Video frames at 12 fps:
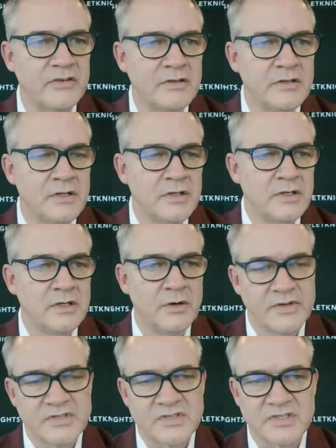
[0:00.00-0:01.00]
And, you
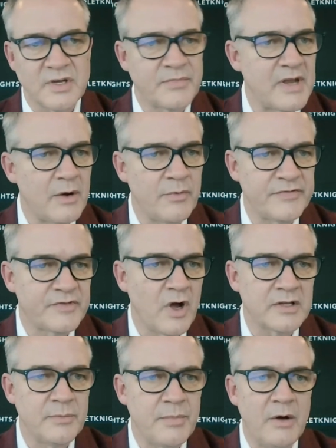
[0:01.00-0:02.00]
know, this is something that we've
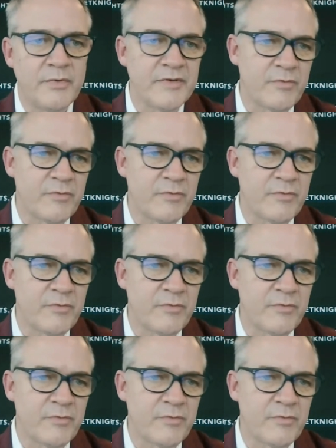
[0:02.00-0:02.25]
talked about.